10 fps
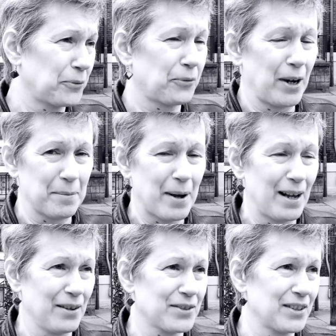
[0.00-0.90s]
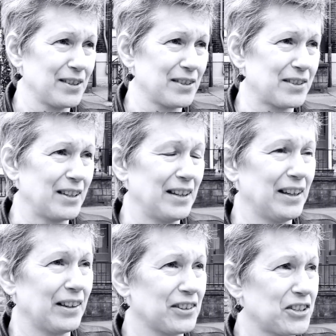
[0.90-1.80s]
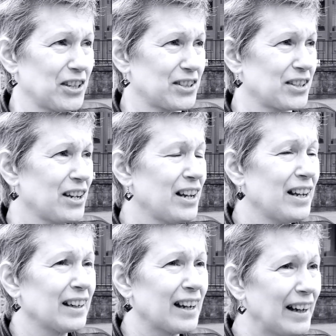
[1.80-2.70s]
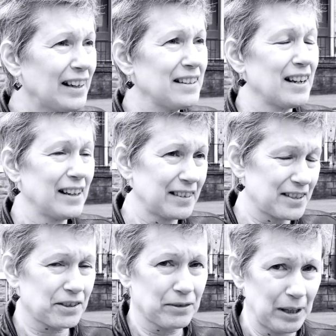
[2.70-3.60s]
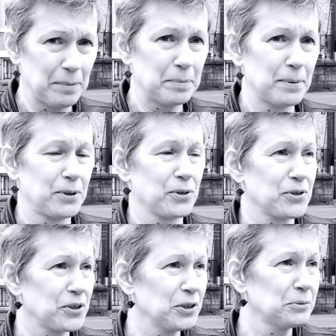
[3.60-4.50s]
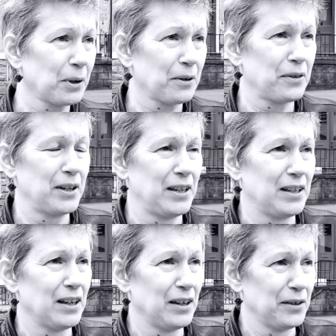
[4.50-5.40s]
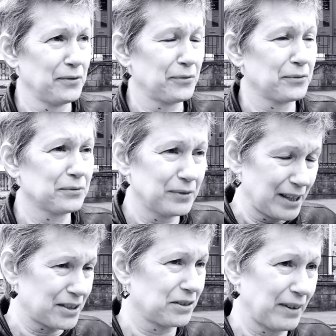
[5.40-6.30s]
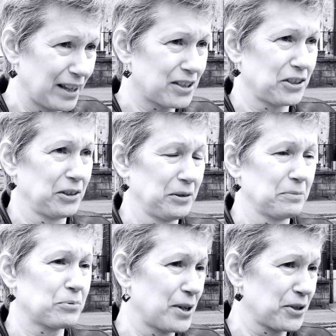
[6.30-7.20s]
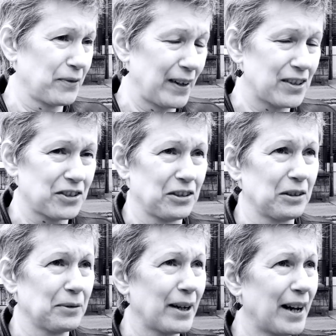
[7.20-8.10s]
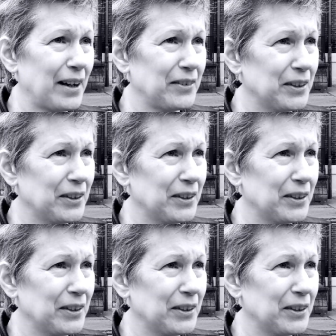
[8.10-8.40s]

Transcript: frame houses, and they're just kind of nondescript, but they're still worthy of restoration, preservation, or what have